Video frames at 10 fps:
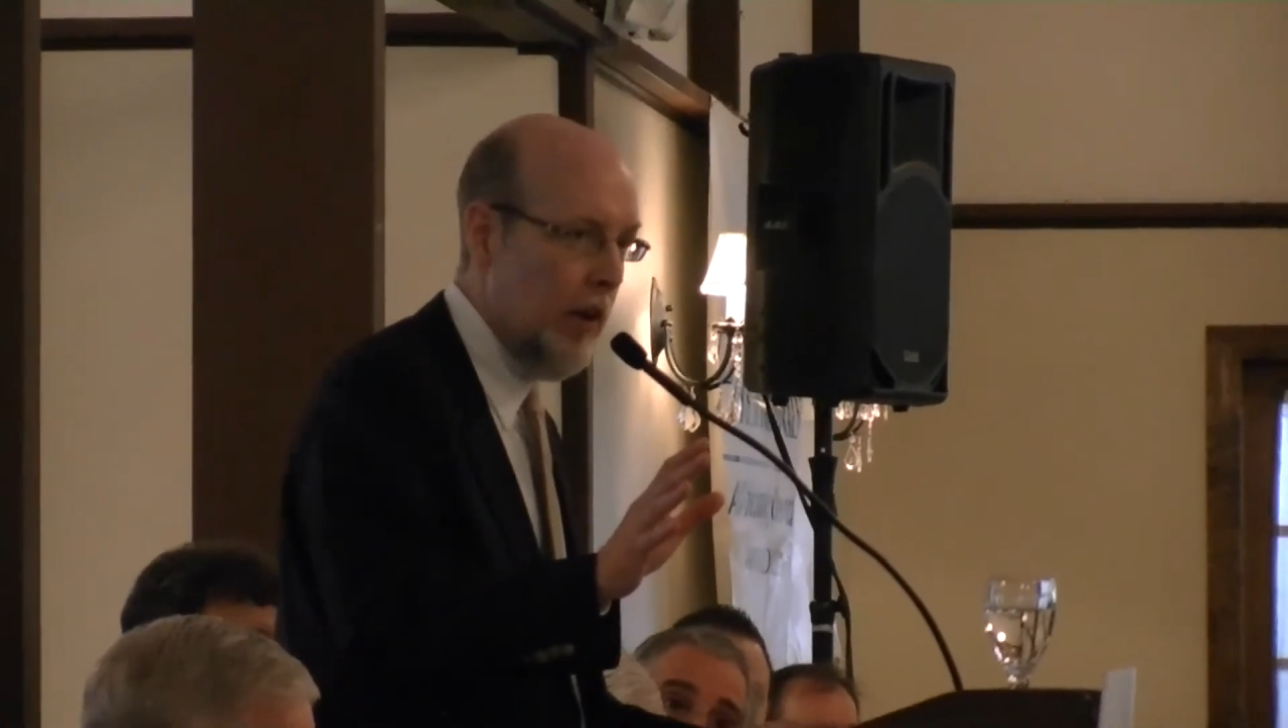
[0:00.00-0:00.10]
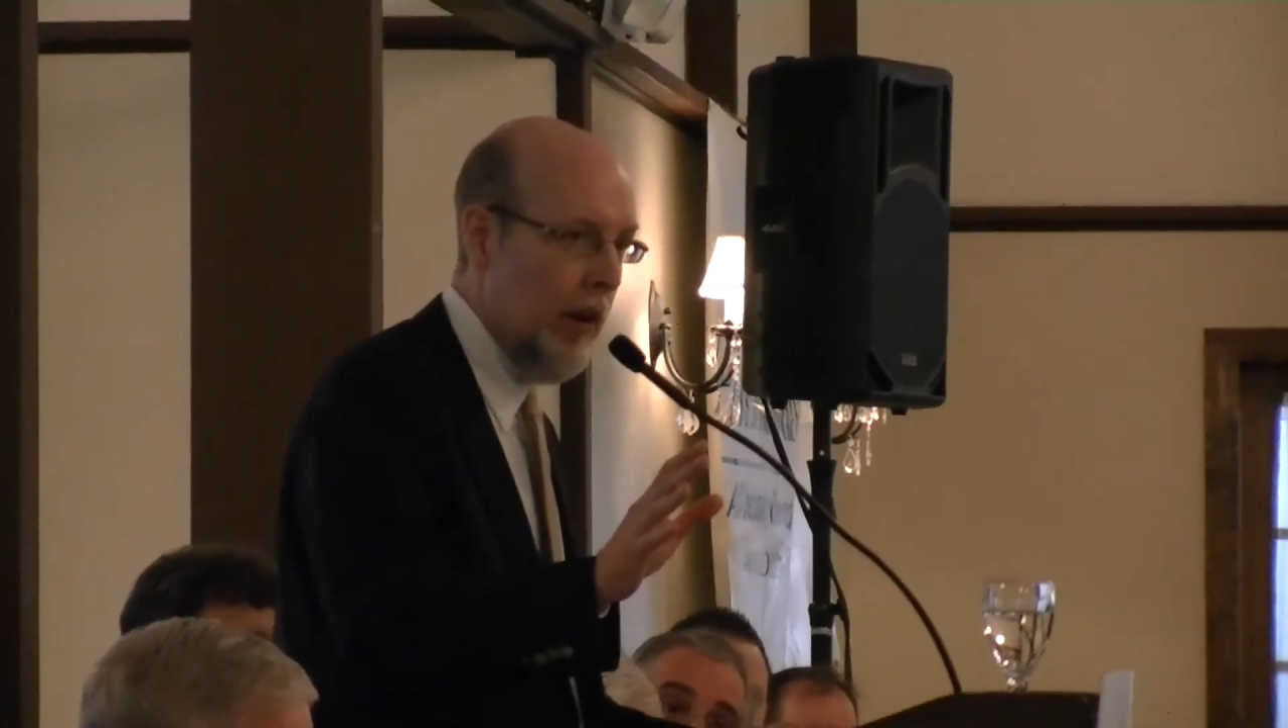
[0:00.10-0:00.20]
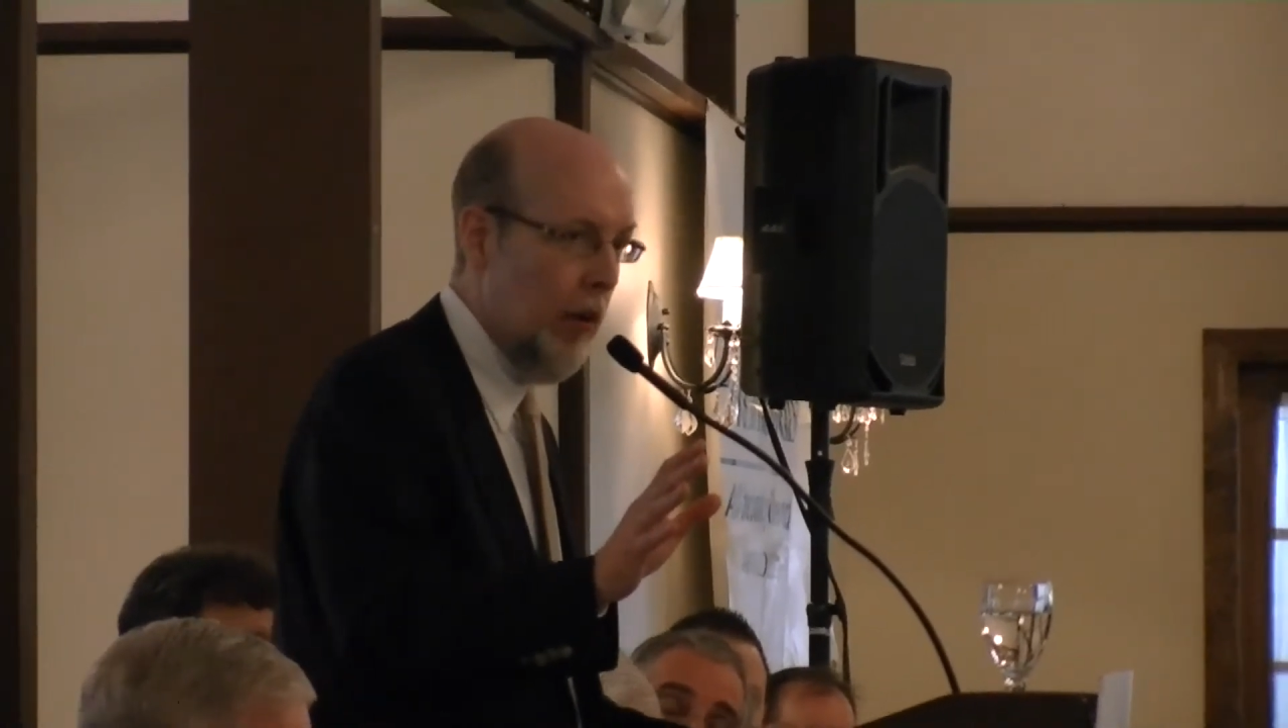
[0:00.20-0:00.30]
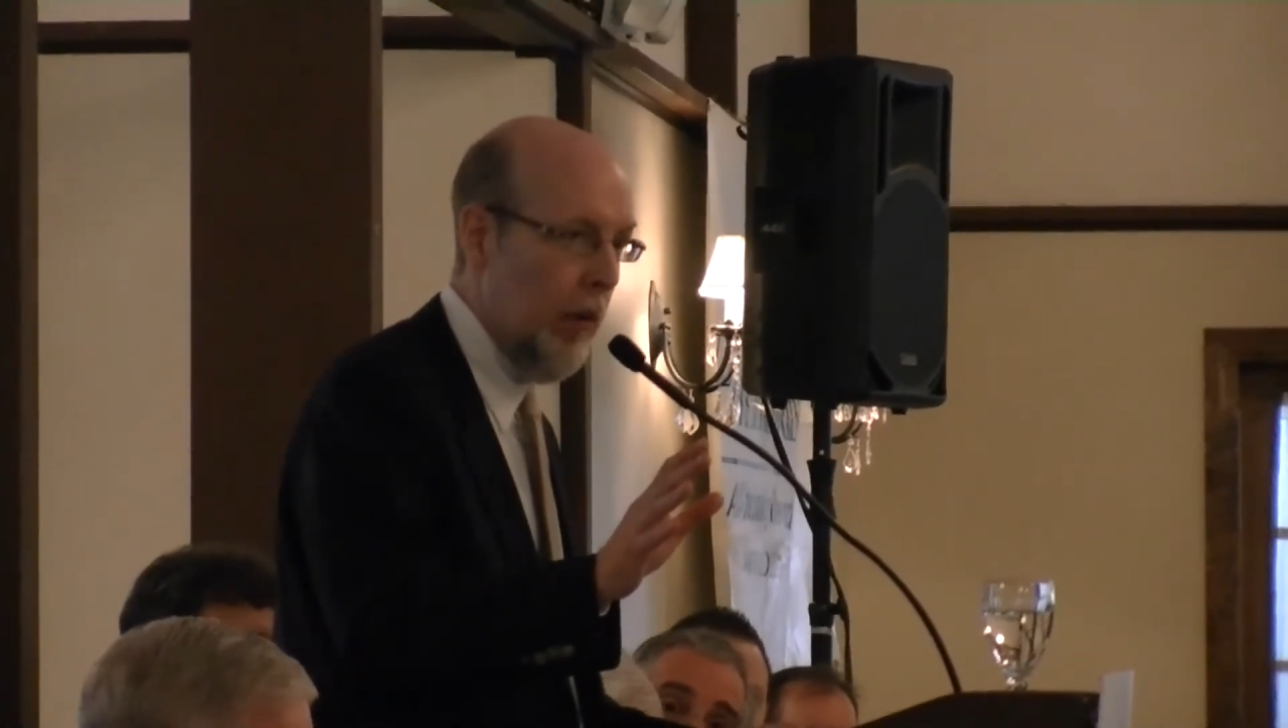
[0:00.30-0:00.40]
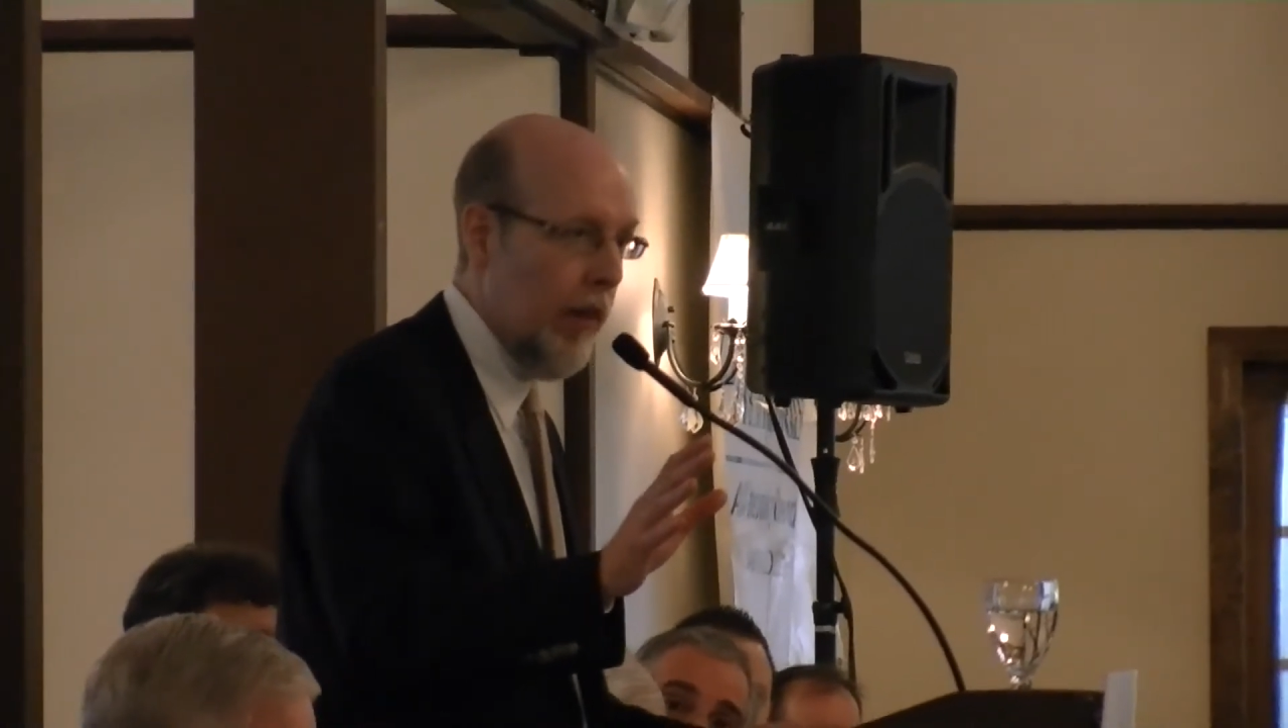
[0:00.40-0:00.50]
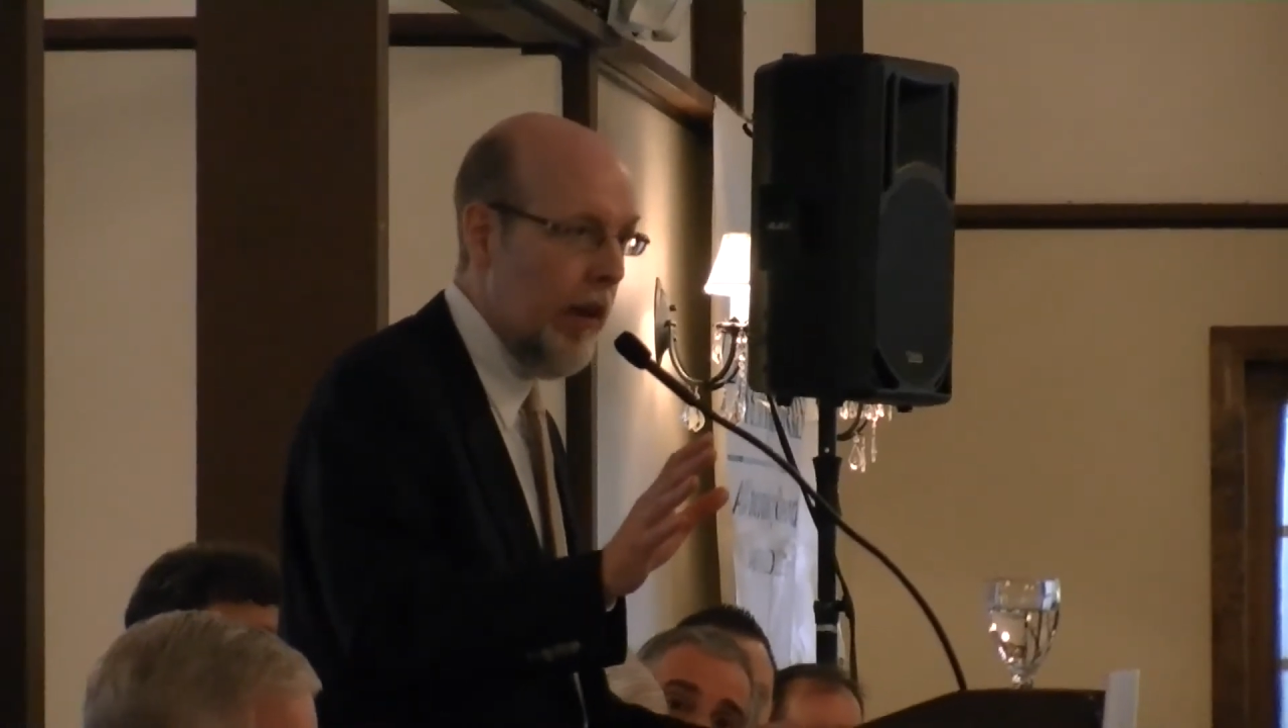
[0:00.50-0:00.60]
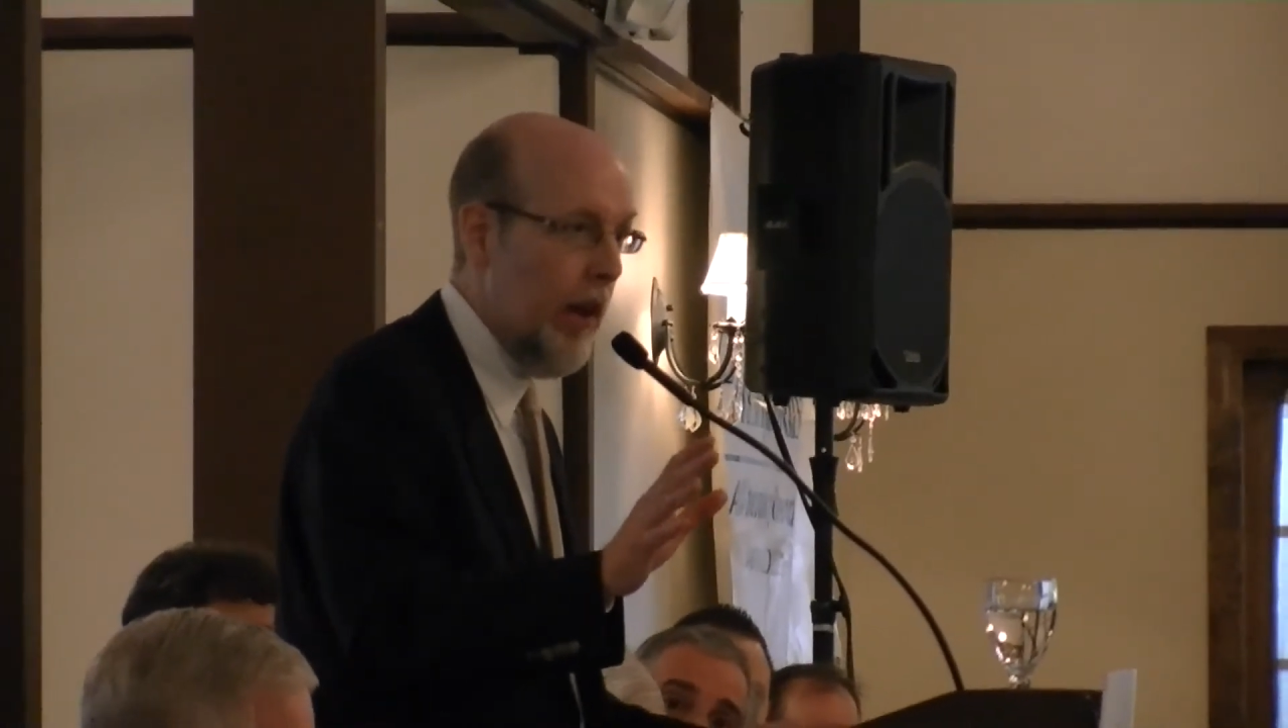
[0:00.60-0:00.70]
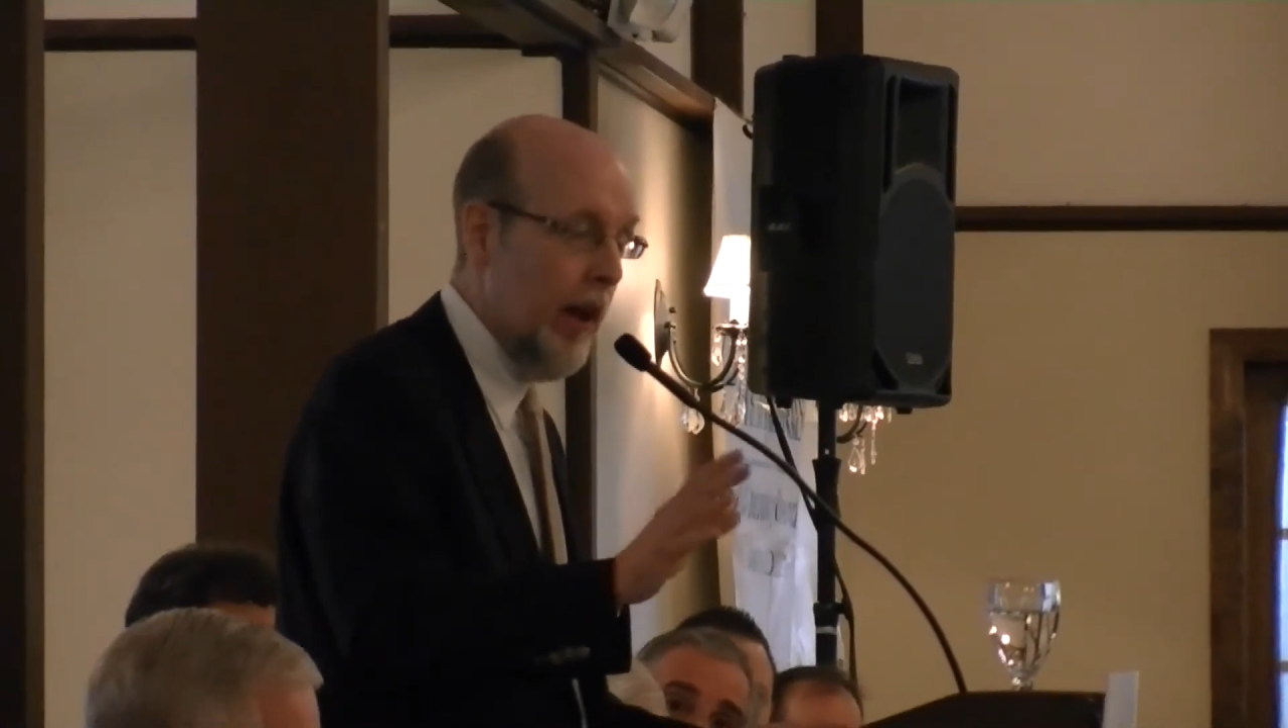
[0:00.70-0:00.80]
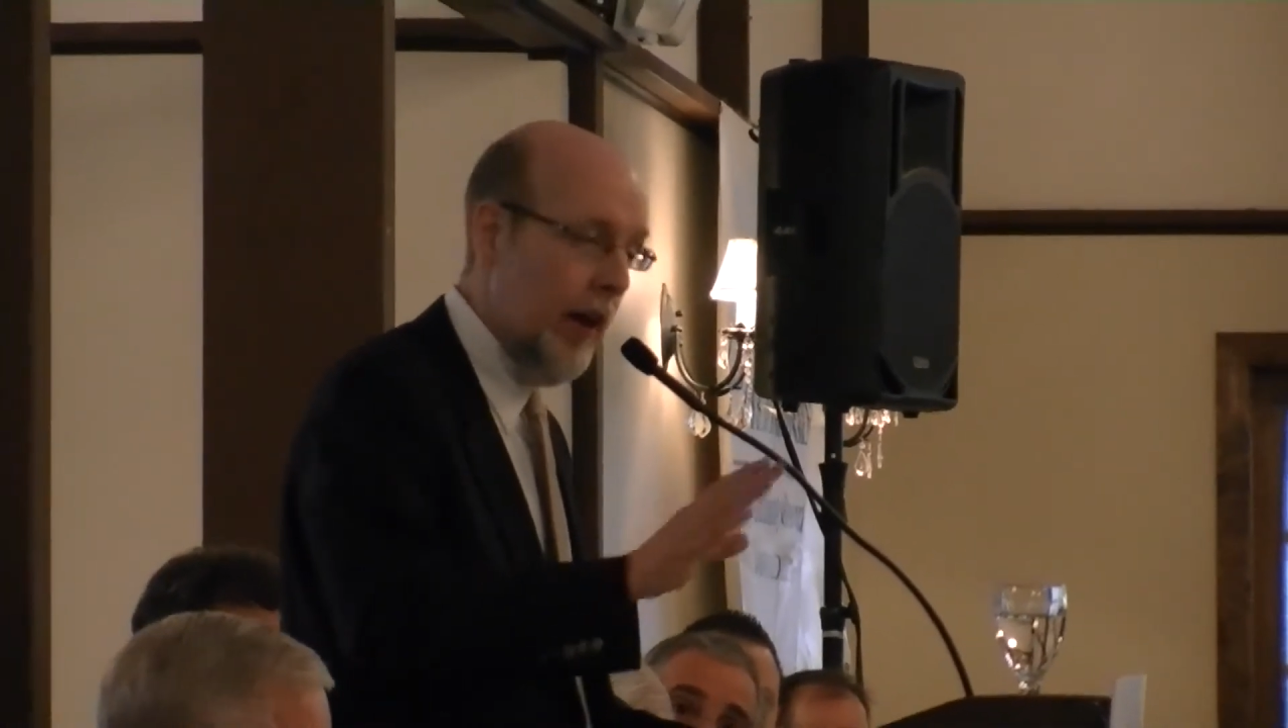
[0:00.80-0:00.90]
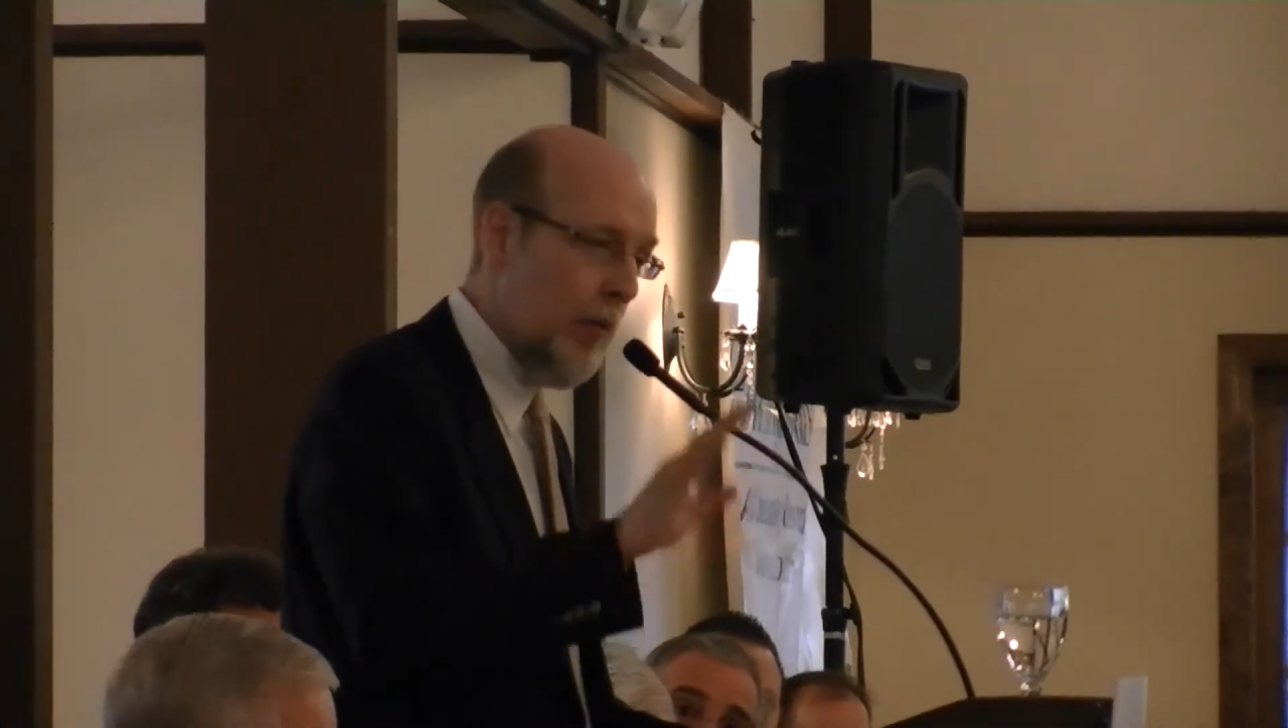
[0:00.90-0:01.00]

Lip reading: to deal with it,